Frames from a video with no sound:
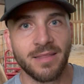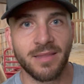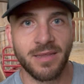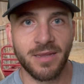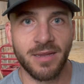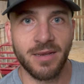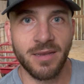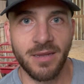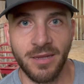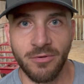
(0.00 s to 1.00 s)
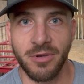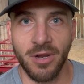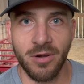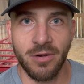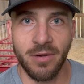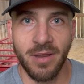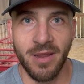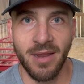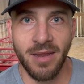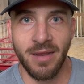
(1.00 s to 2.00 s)
then in return,
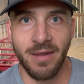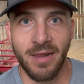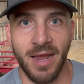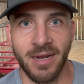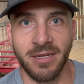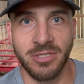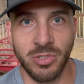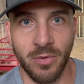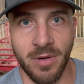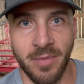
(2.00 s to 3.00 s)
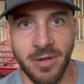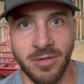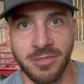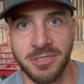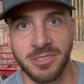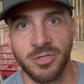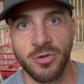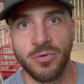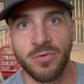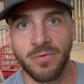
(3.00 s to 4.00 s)
I get square bales
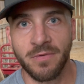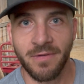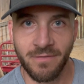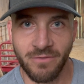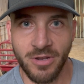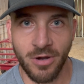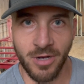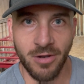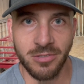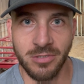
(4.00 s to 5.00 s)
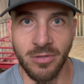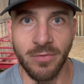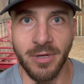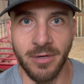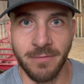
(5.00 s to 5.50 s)
to feed our goats through the winter.